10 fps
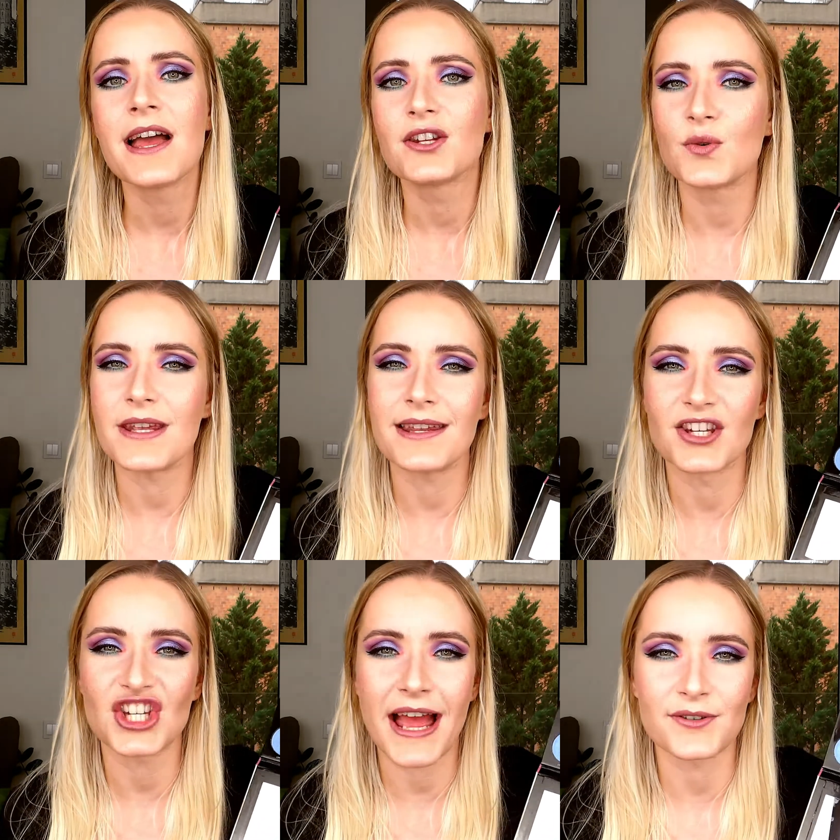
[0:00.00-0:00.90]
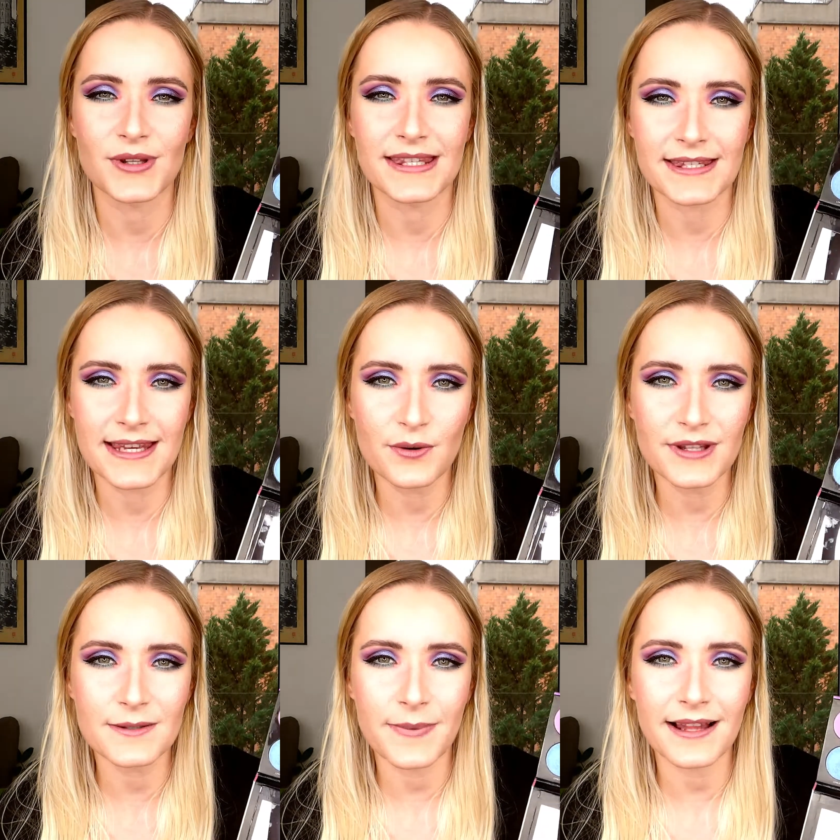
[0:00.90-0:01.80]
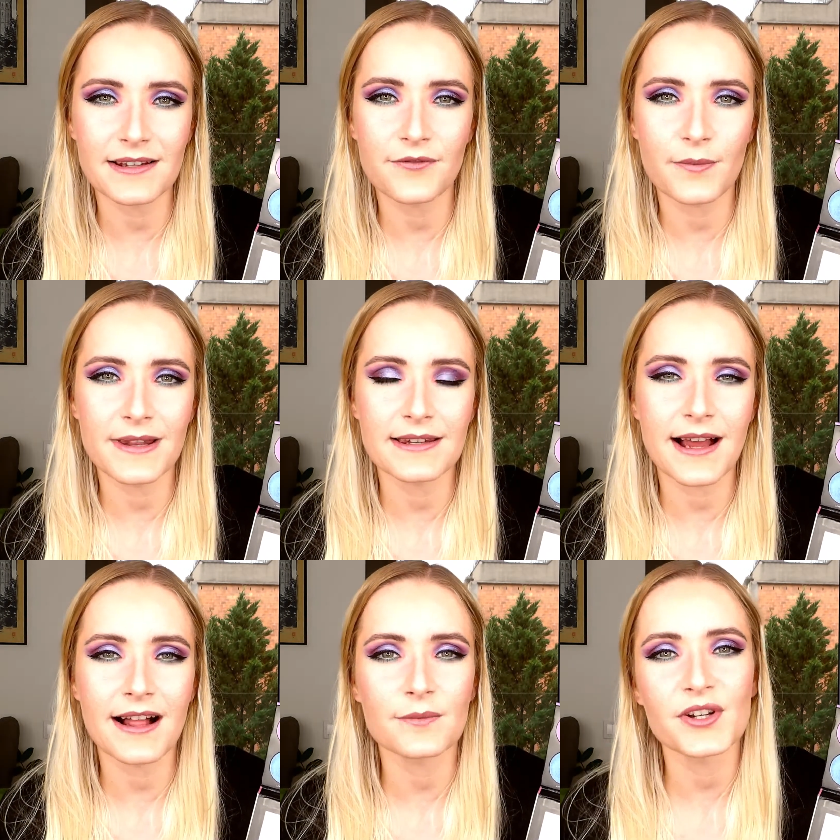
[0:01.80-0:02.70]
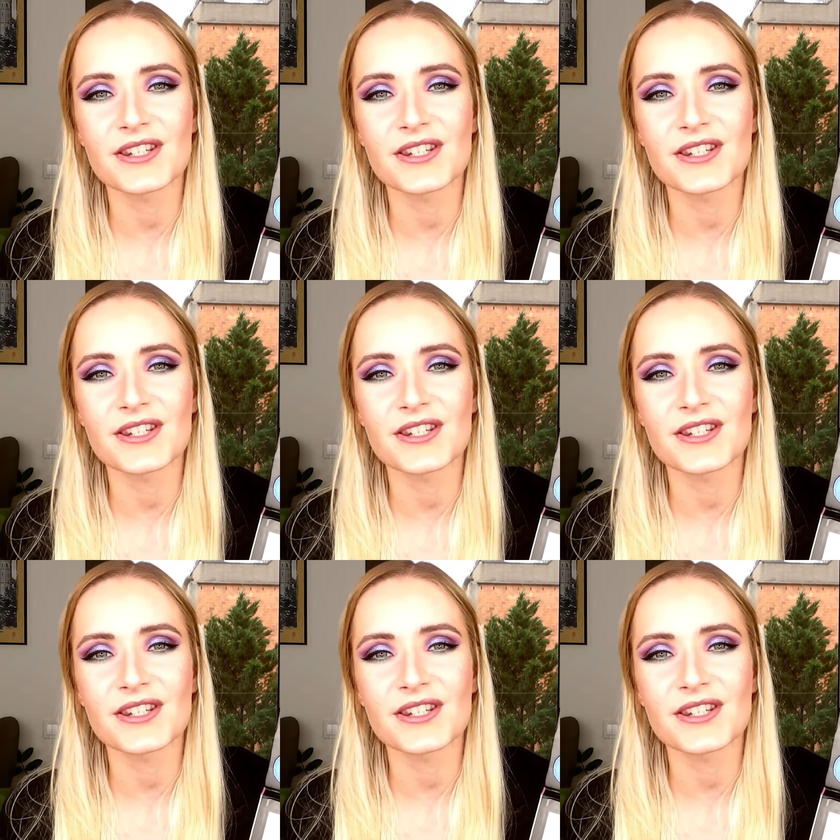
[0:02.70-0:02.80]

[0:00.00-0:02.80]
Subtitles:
to the Enchanted Secrets palette from Linda Hallberg.